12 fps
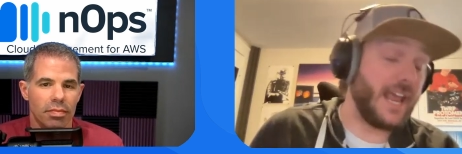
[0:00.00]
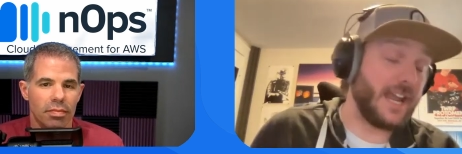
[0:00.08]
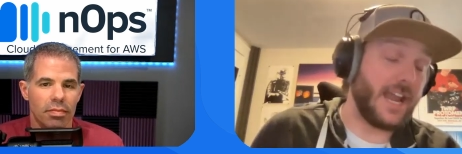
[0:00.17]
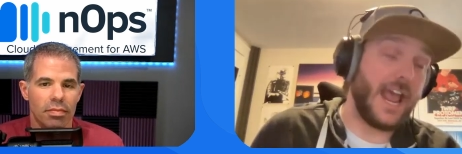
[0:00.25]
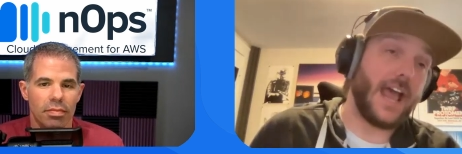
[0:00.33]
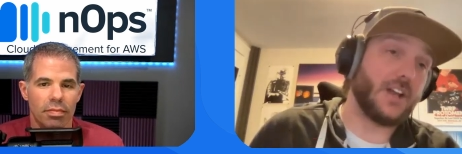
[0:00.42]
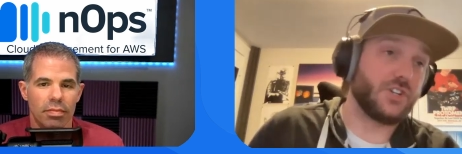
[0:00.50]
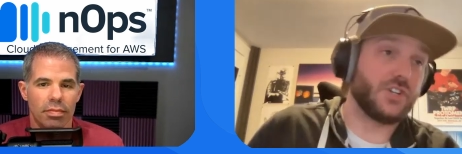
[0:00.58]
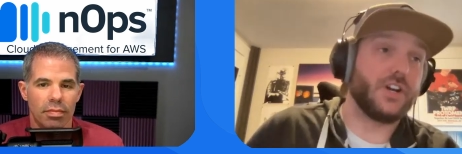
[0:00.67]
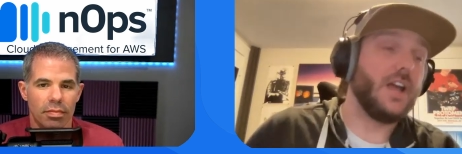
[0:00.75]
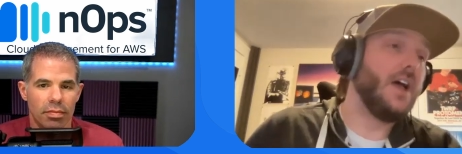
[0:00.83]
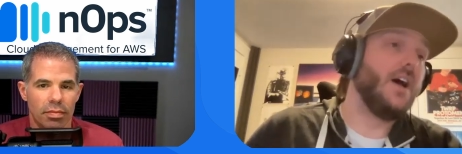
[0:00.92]
Speaker 1: and Azure.
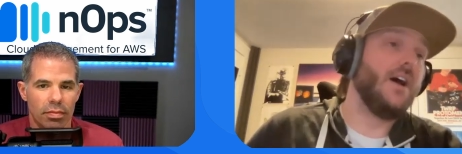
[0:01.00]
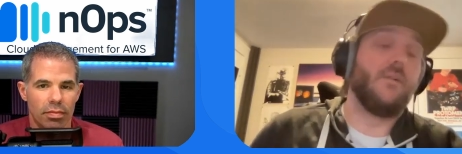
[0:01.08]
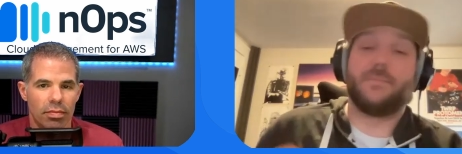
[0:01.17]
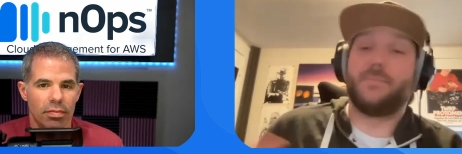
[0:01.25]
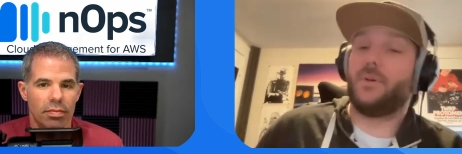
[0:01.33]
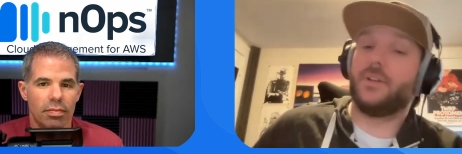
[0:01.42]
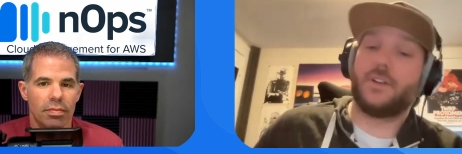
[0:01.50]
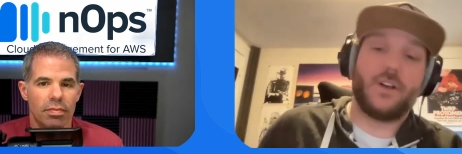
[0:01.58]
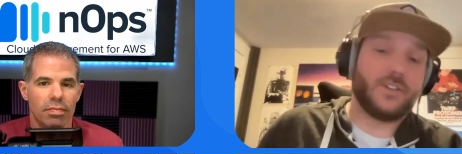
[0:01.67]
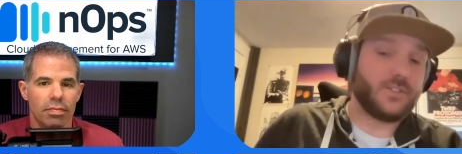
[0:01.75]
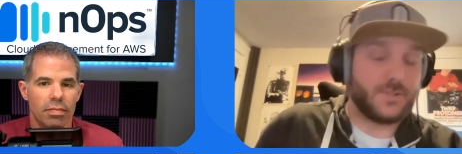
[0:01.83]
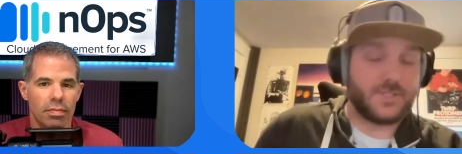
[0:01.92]
We pull in all
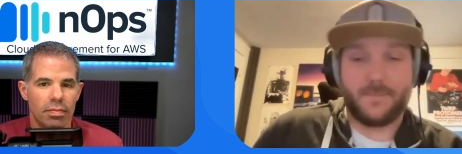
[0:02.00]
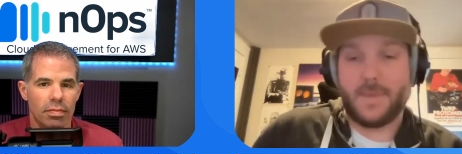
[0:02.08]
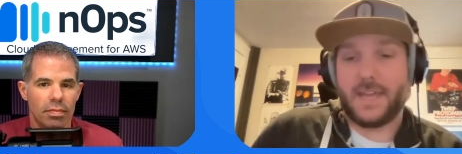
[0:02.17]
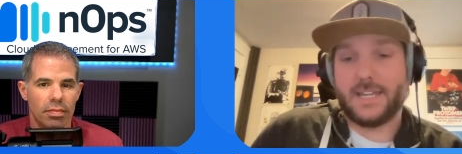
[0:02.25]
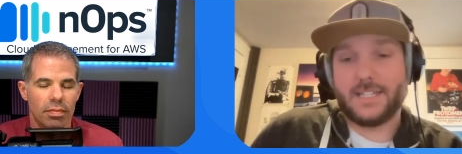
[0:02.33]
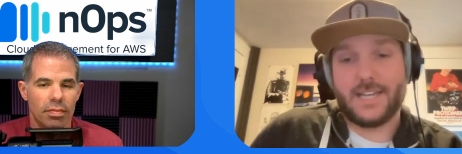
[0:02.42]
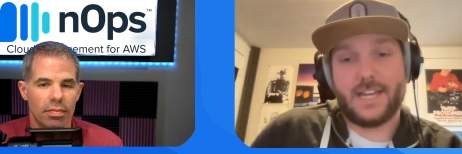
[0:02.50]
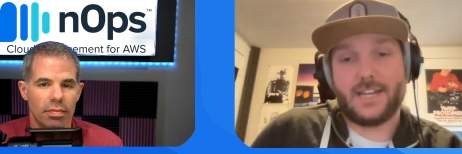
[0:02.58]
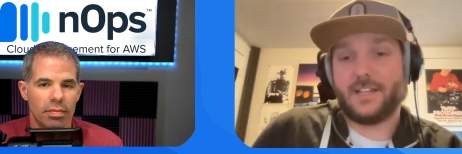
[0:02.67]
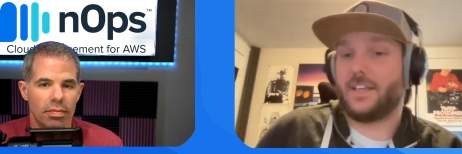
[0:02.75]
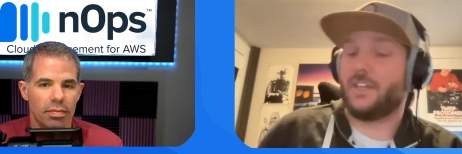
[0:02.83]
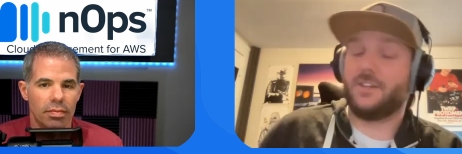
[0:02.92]
sorts of metadata
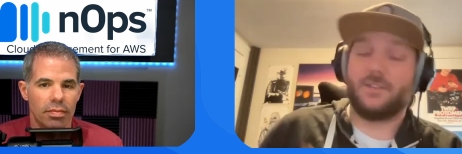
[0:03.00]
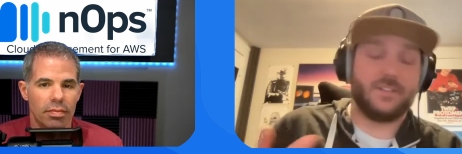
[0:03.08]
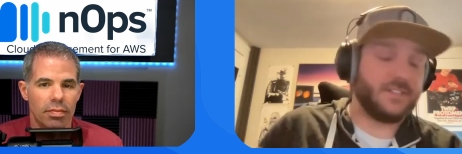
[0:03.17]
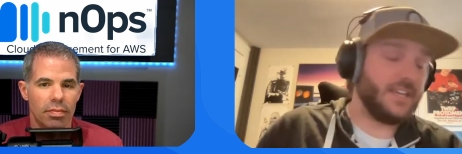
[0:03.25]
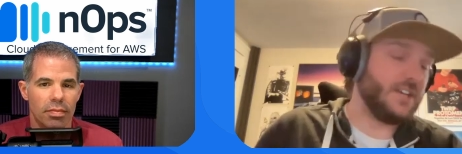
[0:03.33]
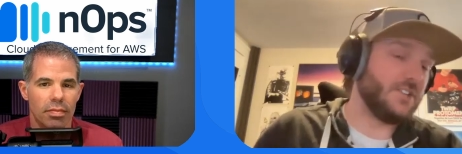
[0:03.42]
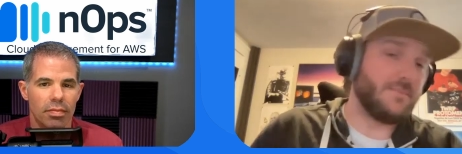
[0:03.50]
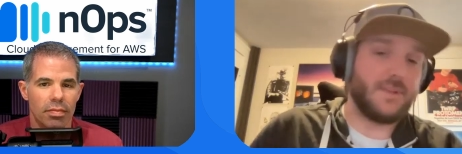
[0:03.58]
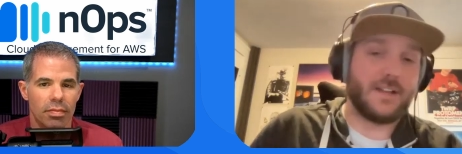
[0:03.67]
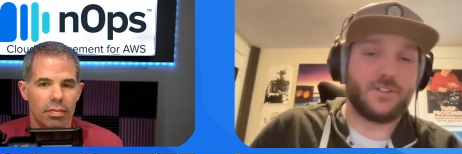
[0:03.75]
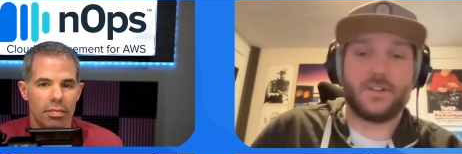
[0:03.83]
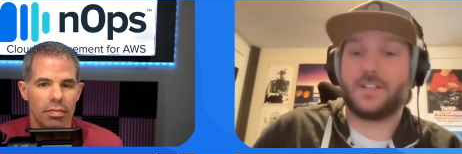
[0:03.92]
like utilization
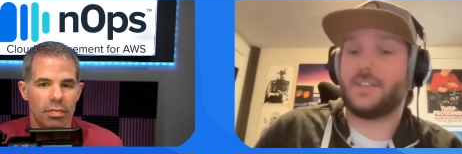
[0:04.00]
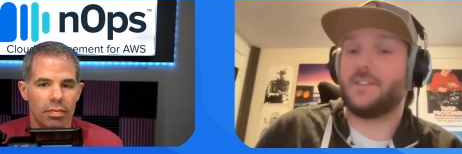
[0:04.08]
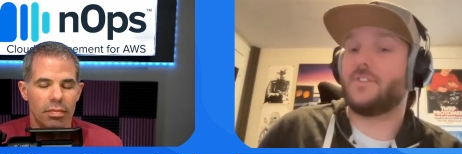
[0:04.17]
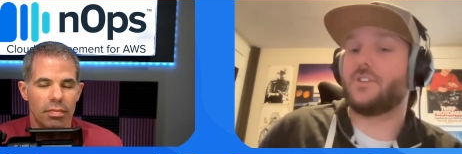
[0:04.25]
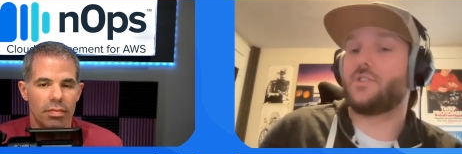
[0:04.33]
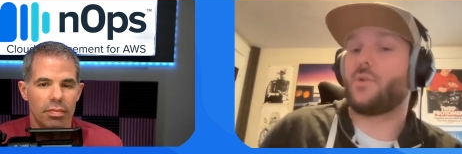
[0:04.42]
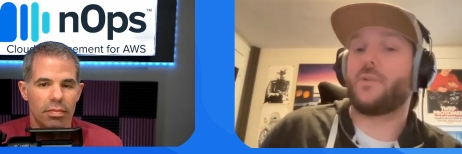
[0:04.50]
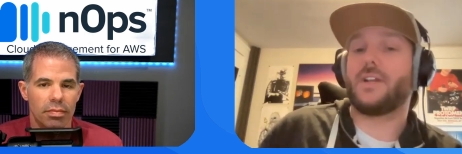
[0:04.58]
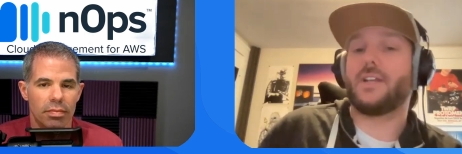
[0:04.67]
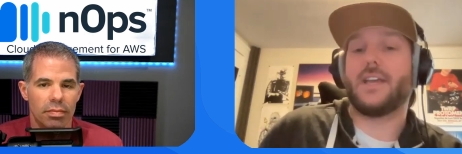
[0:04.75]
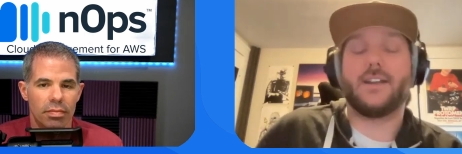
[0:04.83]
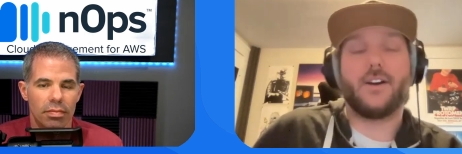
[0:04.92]
metrics, inventory
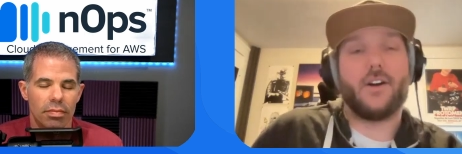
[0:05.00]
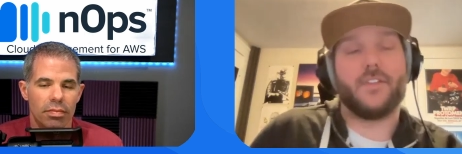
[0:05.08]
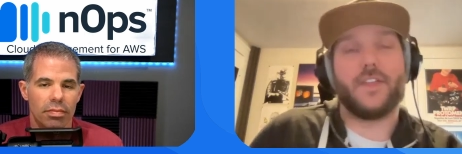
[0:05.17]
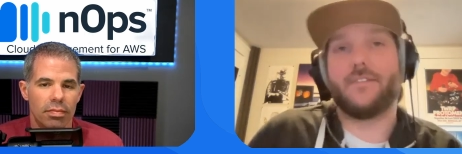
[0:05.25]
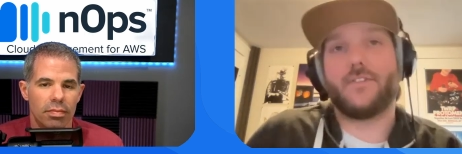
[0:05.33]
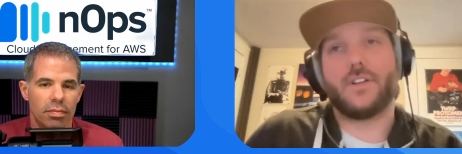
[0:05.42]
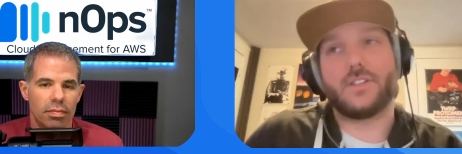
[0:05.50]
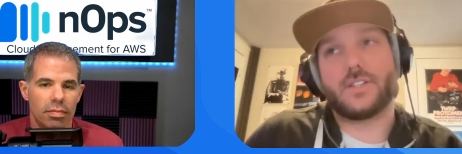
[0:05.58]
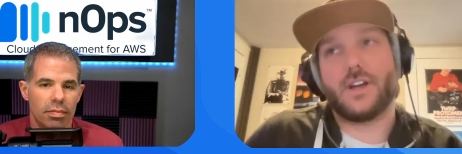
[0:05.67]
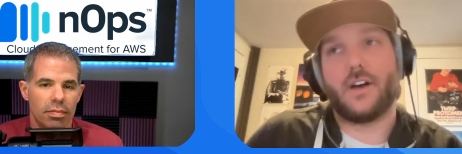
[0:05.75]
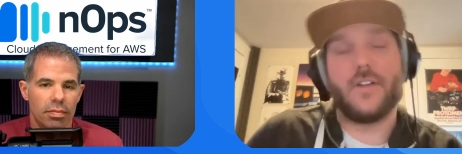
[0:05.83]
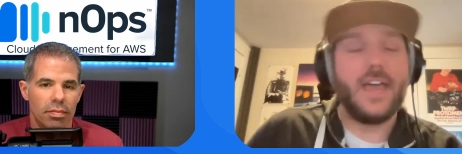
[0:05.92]
data, all that fun
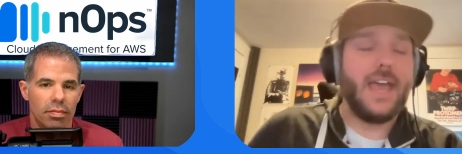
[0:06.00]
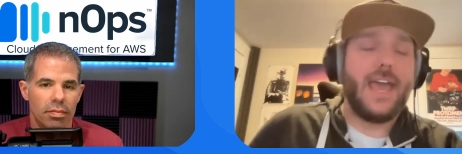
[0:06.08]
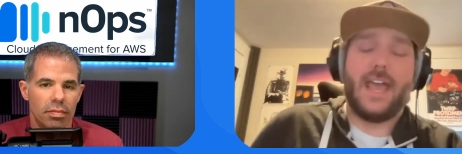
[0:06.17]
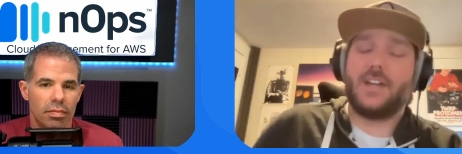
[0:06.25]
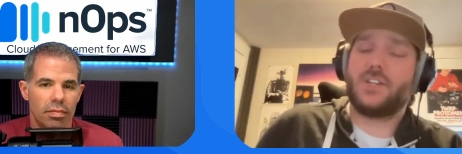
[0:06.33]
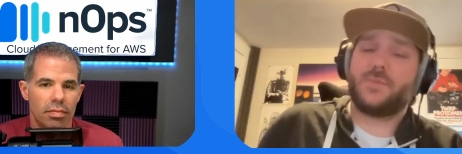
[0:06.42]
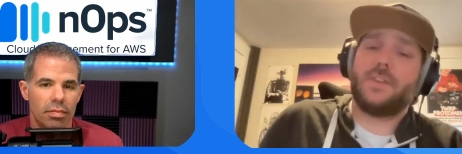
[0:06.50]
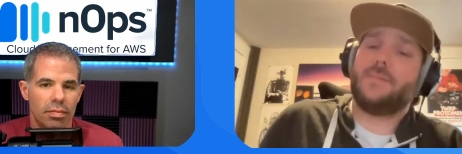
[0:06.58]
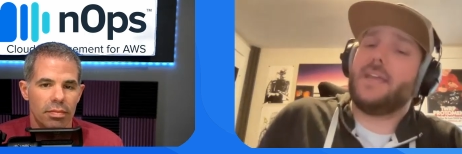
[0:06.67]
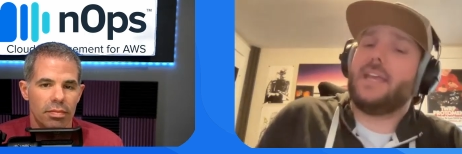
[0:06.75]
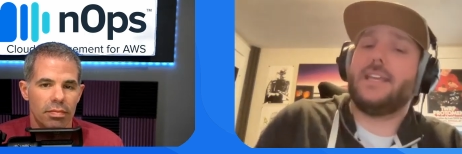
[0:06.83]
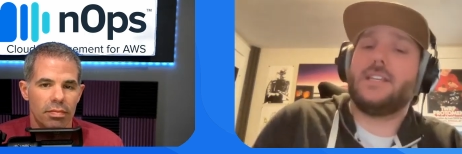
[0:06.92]
stuff, and just really make
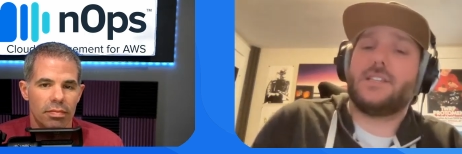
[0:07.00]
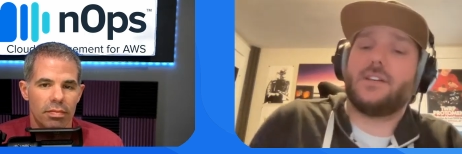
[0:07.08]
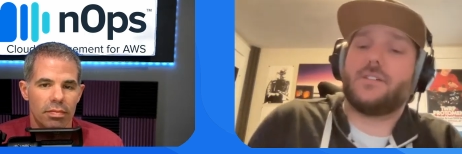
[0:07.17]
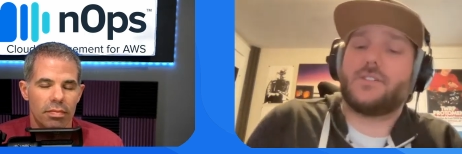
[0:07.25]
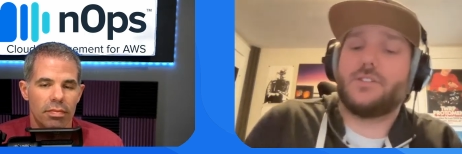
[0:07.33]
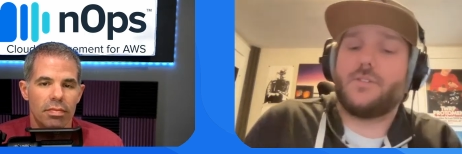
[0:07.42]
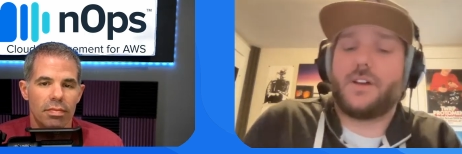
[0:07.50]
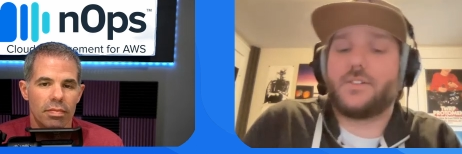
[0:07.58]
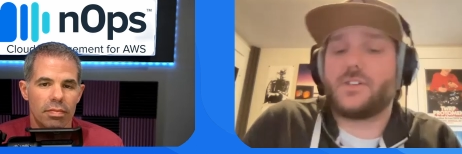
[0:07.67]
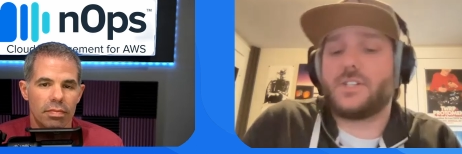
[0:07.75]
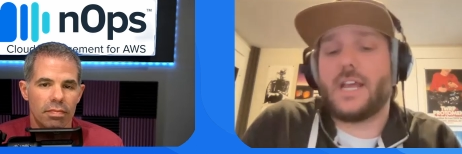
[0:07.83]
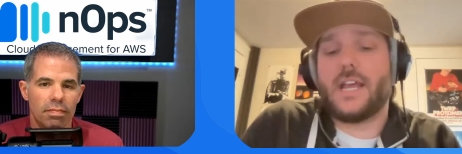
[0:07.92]
it easier to
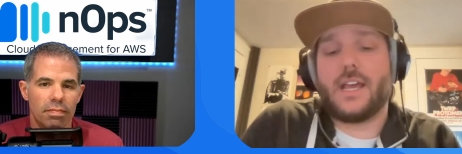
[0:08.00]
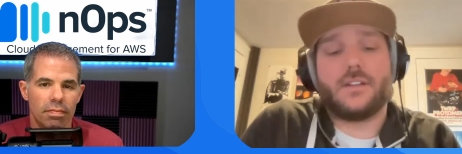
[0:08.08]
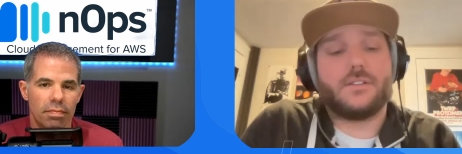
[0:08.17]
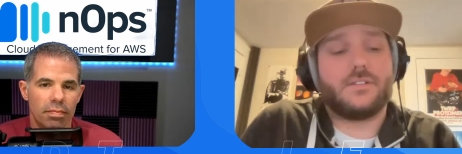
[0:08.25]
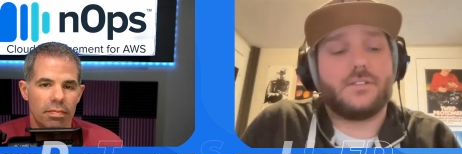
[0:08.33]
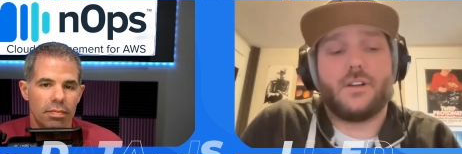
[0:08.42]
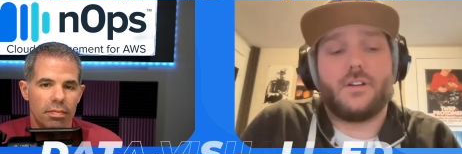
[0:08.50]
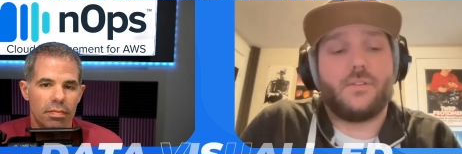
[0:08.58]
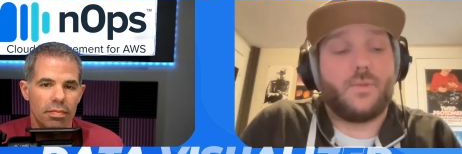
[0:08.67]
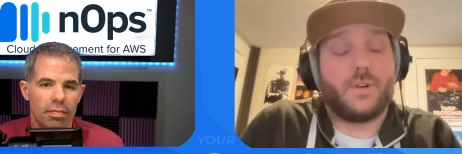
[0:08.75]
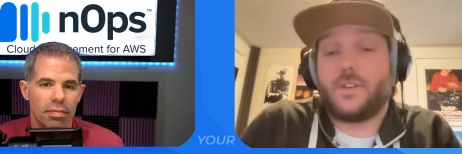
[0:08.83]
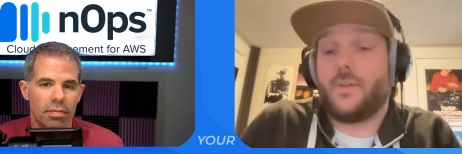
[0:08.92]
understand, you know,
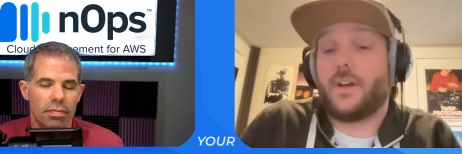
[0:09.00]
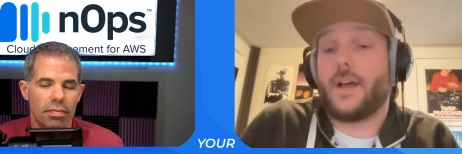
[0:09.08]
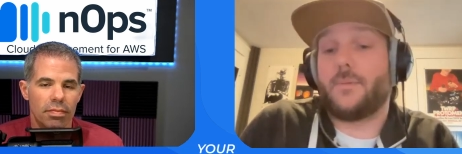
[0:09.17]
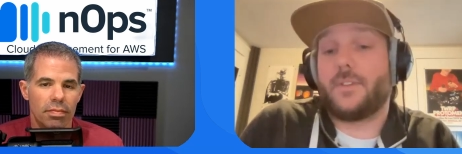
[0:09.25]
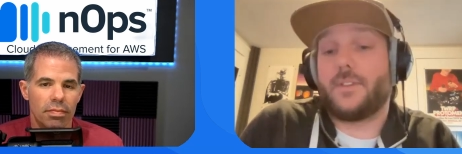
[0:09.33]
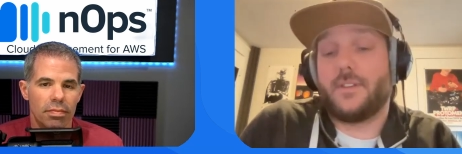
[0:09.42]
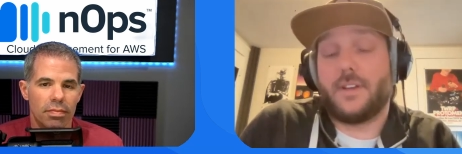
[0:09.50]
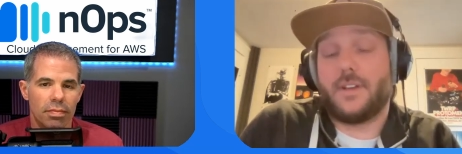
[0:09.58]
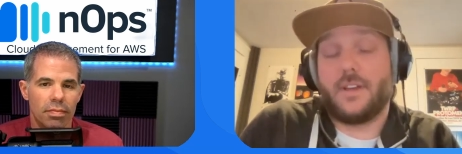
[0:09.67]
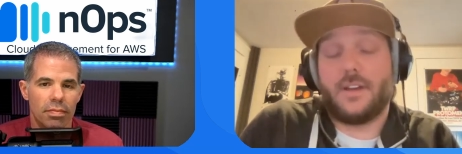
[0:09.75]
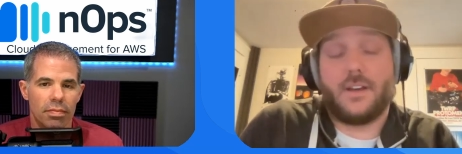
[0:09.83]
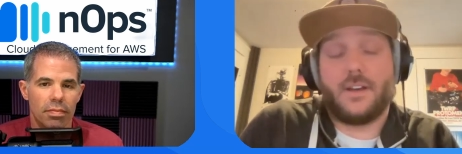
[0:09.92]
what's going on with the
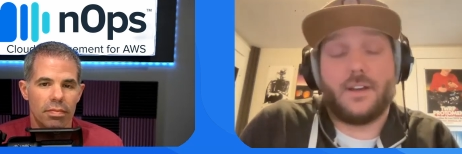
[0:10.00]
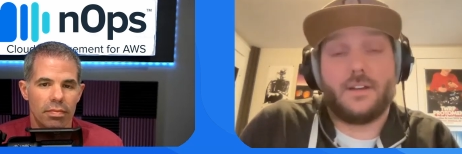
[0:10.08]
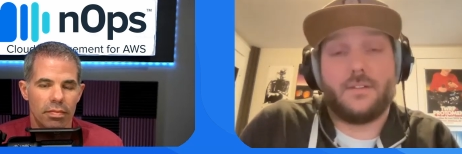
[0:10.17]
uh,